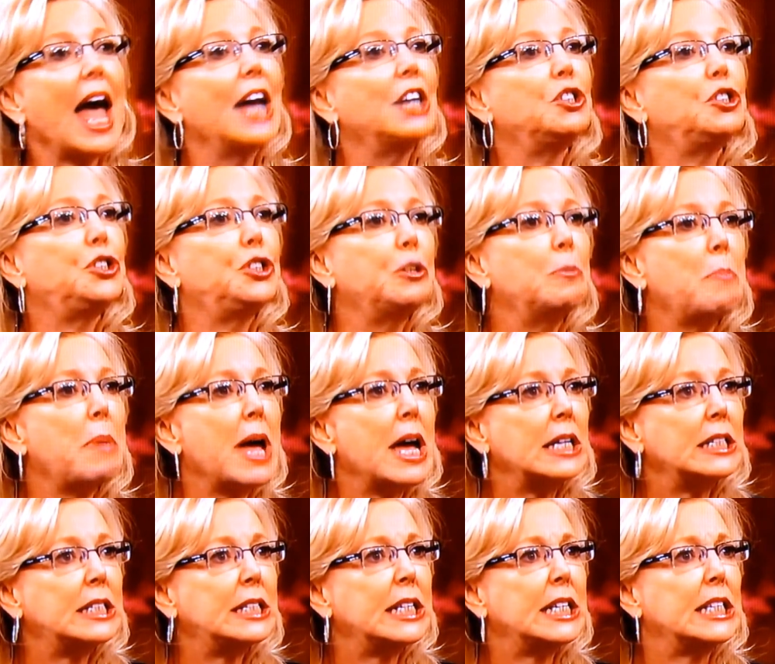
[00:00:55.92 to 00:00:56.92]
and
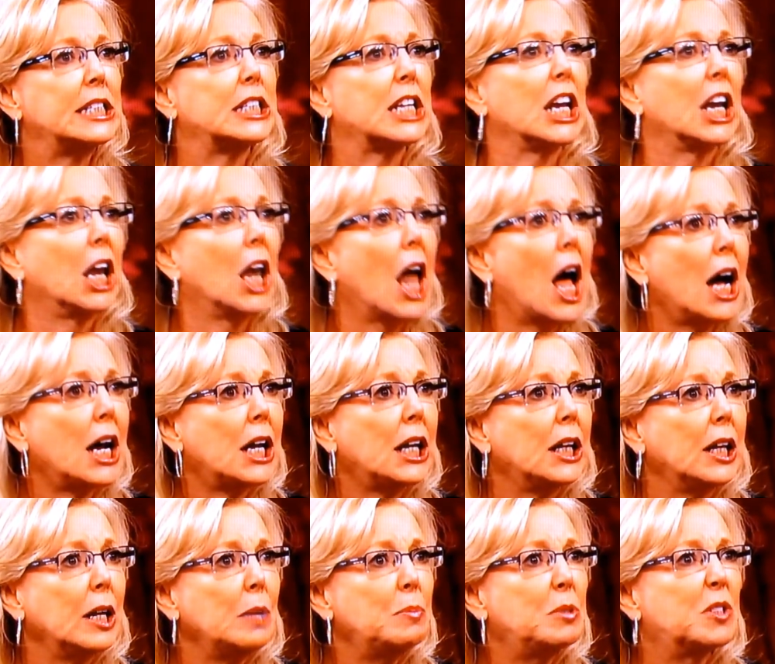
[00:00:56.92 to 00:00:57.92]
chimpanzees can lock
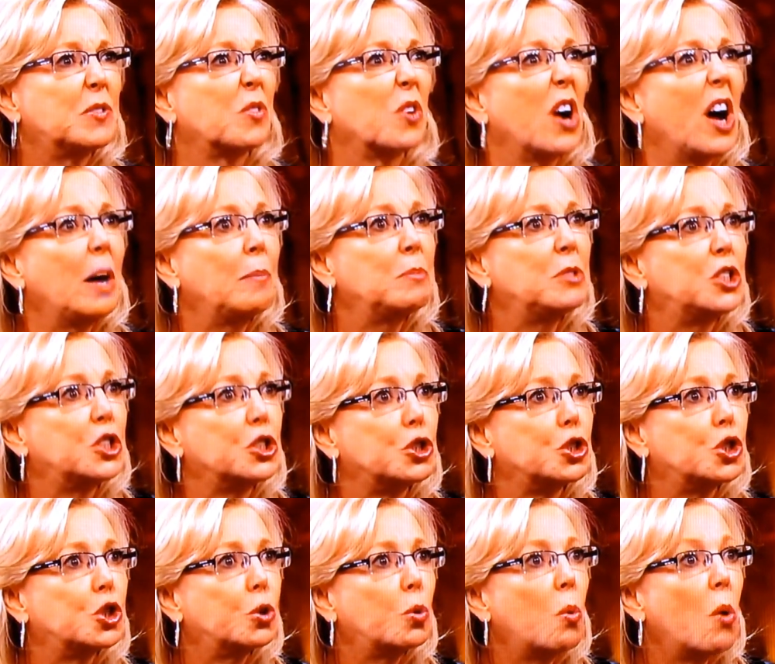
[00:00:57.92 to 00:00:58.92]
lips for up to
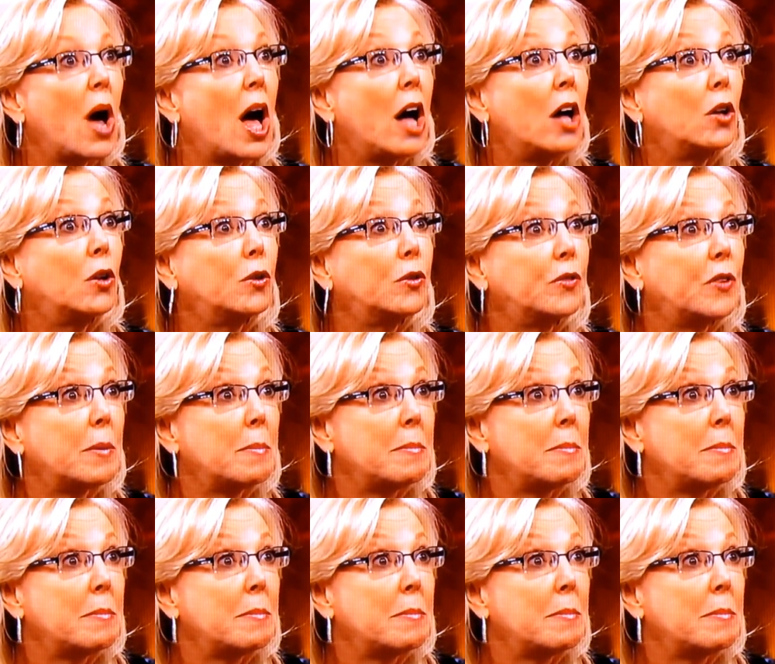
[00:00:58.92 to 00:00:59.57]
12